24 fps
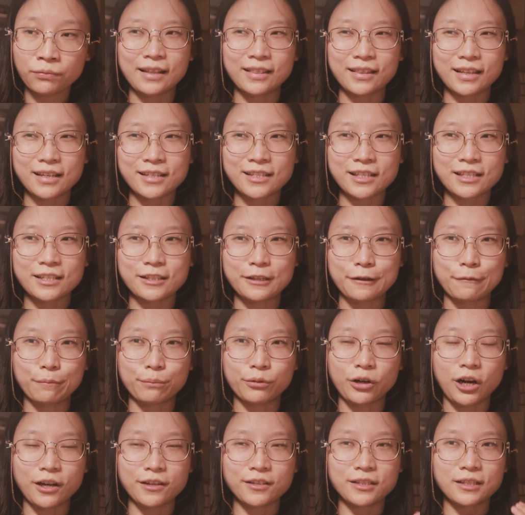And this is a
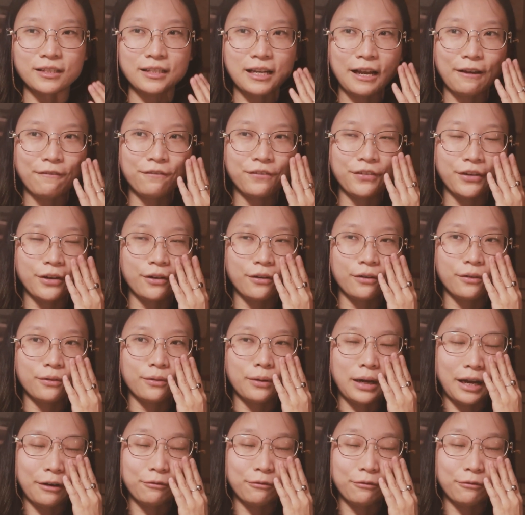process I feel